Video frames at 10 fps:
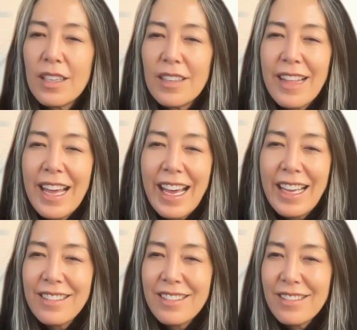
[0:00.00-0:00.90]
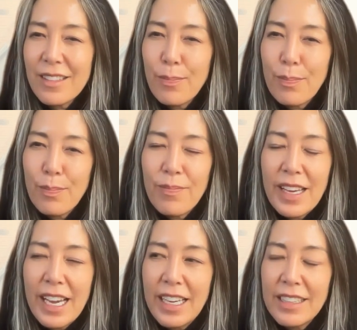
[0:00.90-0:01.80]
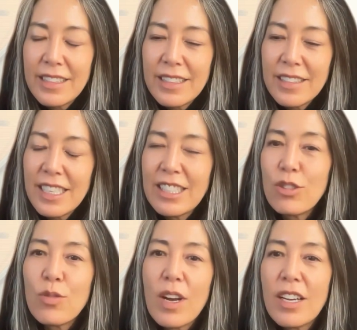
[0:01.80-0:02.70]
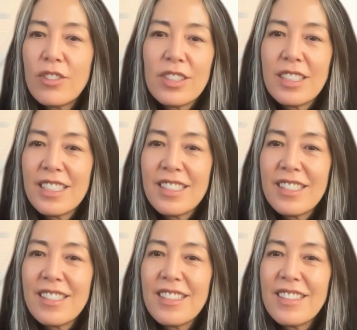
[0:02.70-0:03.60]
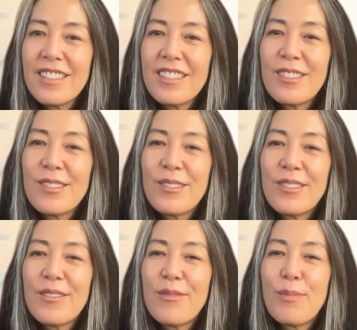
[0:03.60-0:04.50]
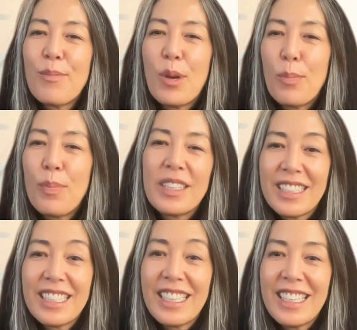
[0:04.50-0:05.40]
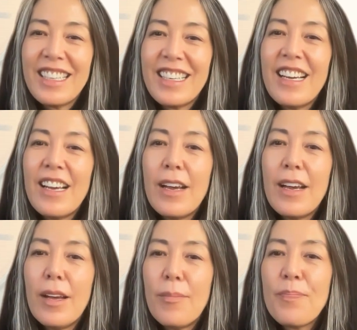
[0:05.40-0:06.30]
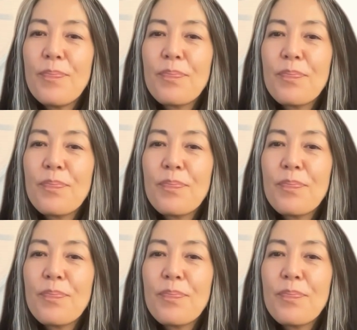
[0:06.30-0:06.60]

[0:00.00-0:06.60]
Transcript: that, uh, that androgynous sort of mobility, um,